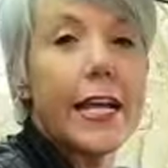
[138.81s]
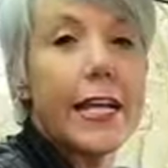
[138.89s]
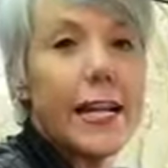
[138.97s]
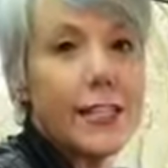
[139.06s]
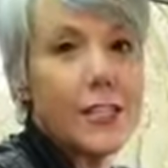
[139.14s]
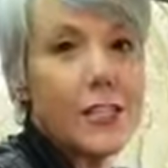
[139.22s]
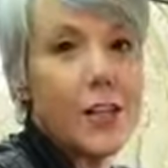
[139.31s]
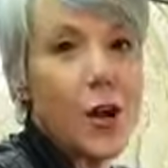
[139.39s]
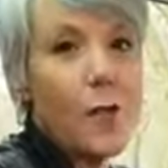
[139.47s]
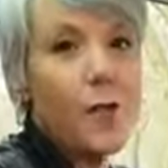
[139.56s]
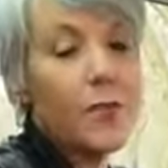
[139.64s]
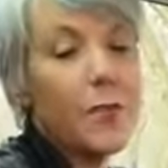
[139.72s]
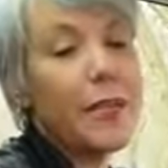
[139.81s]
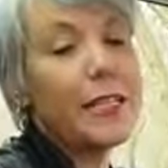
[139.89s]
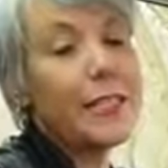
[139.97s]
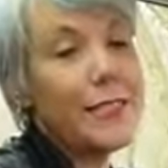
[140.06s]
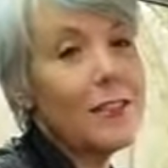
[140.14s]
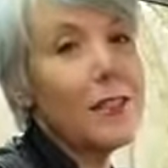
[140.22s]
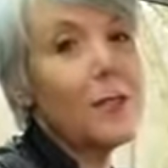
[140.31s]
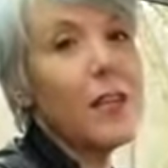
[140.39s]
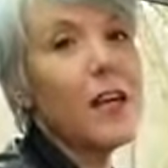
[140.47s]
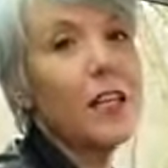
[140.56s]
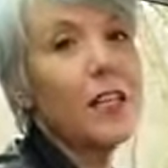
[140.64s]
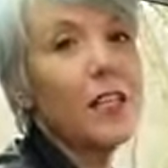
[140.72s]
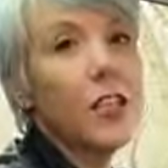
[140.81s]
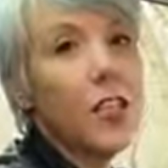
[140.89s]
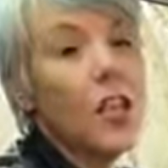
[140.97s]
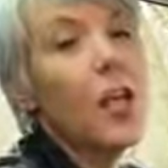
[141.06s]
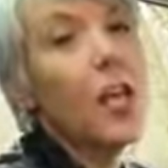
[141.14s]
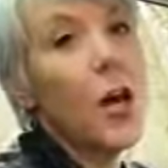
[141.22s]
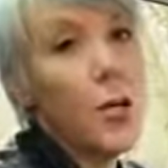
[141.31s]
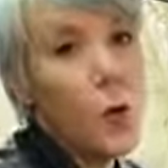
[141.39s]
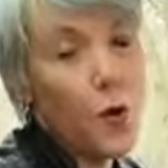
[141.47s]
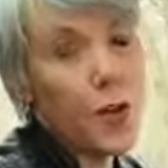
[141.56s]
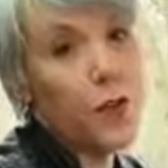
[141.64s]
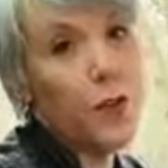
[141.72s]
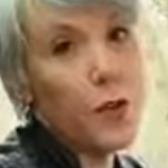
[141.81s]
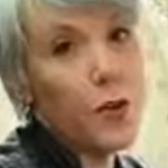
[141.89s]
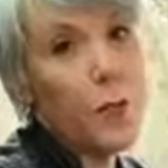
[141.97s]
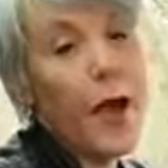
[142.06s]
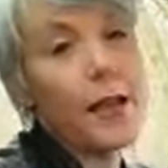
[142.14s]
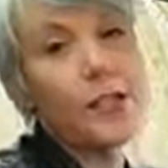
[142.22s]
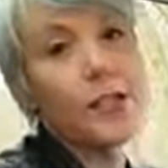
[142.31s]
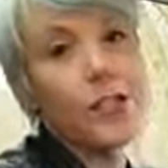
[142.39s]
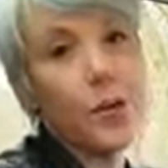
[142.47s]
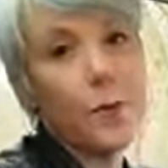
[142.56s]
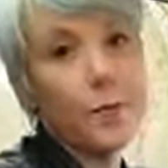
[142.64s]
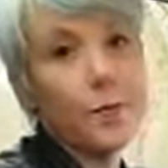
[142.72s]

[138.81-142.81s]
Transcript: get access to the armrest, but it still can be a little annoying for your passenger.